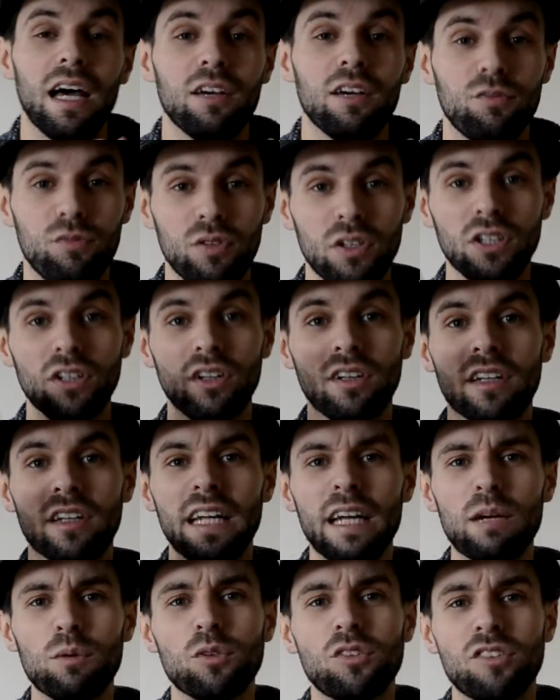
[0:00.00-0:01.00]
I feel
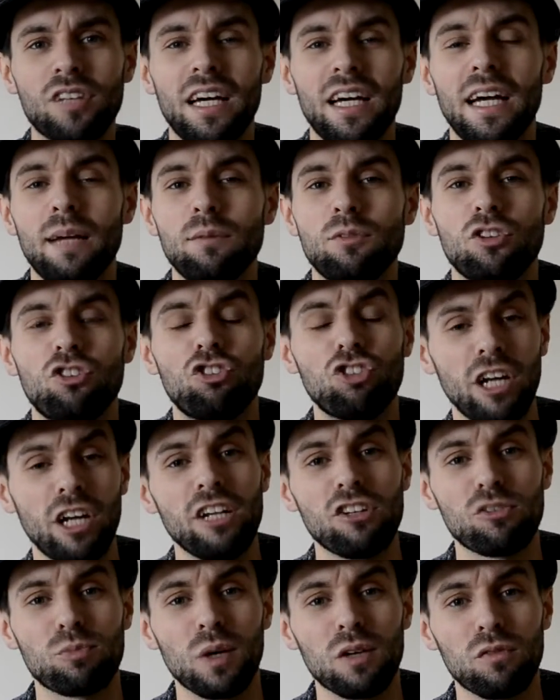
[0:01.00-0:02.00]
that it was time to
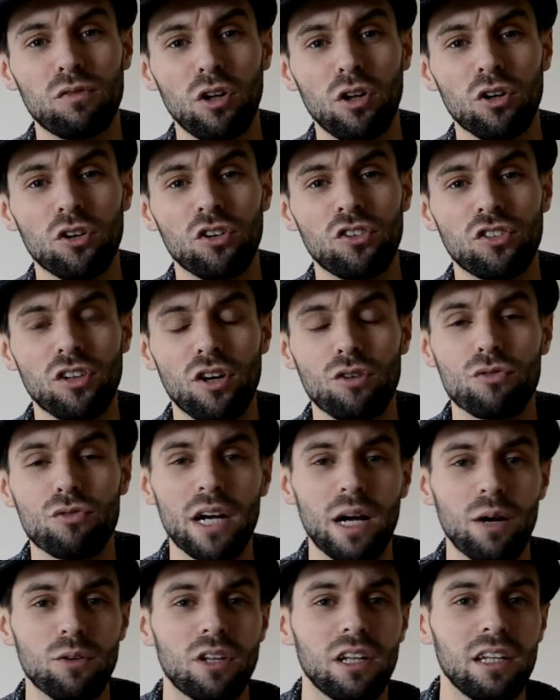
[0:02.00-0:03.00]
change my vlogs
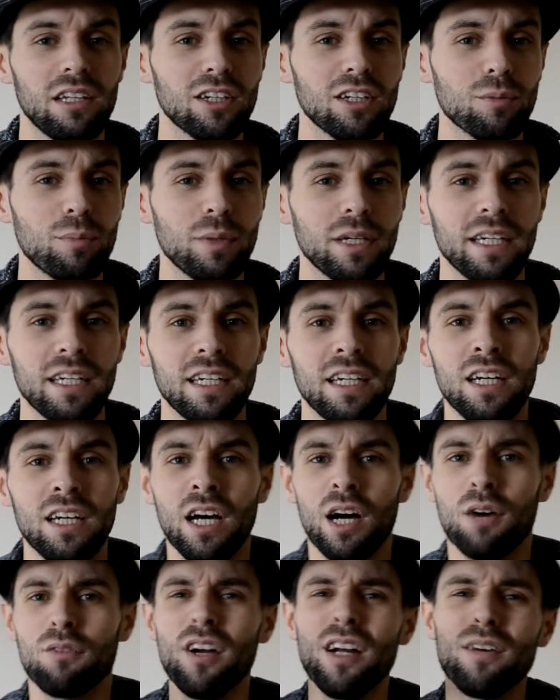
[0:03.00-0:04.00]
around a little bit,
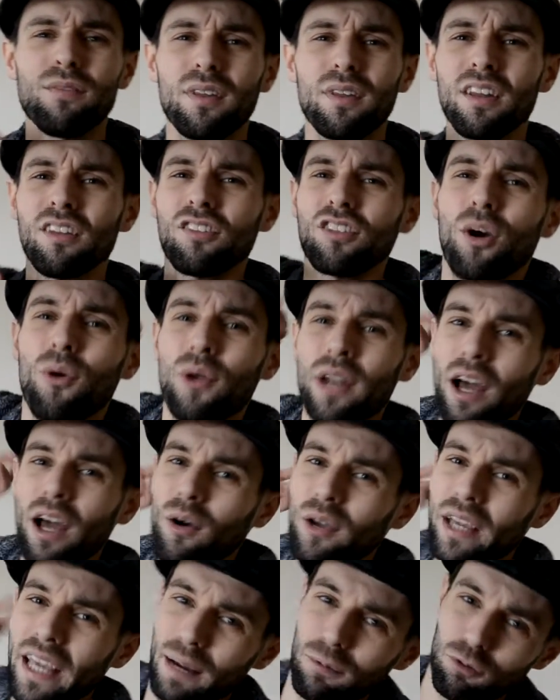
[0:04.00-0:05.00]
rather than just going
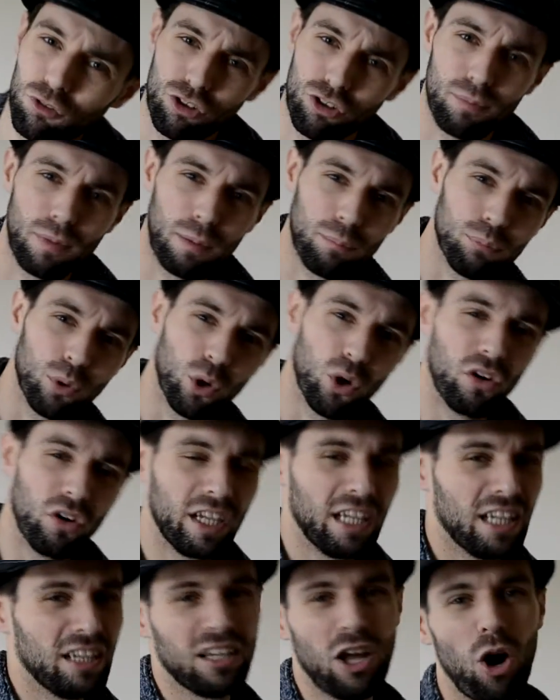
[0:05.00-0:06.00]
out capturing my
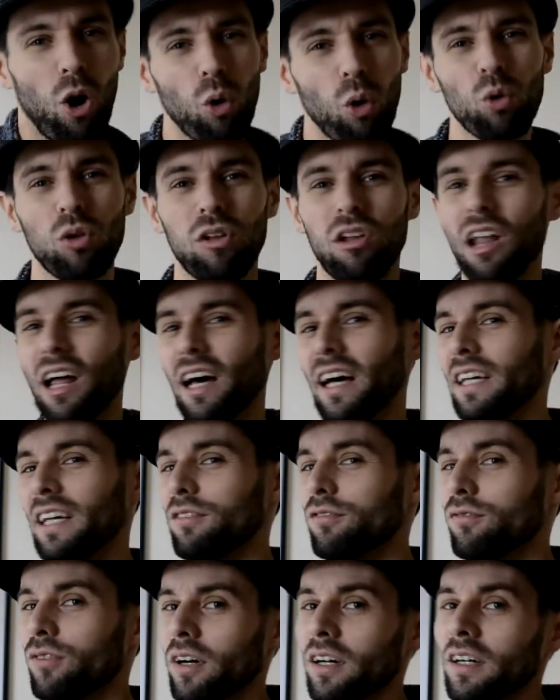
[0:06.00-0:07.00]
boring old
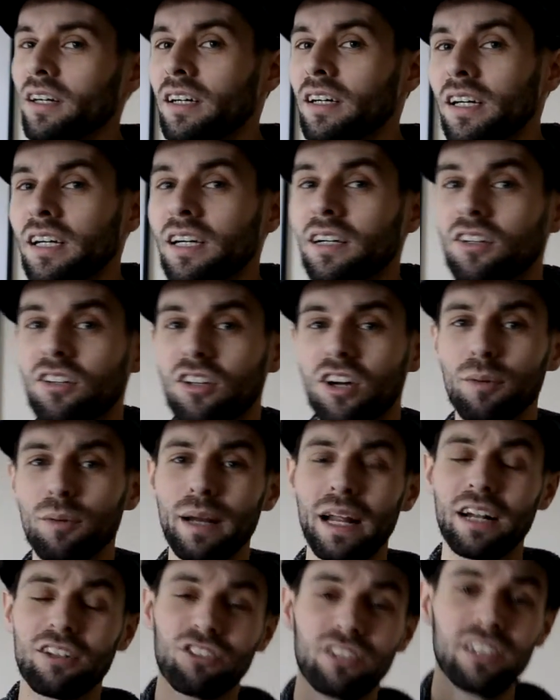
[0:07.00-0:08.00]
life, to come
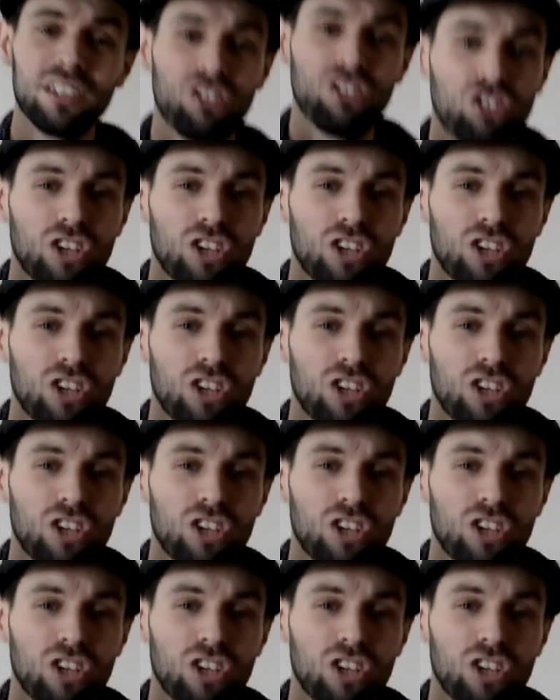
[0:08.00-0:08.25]
and actually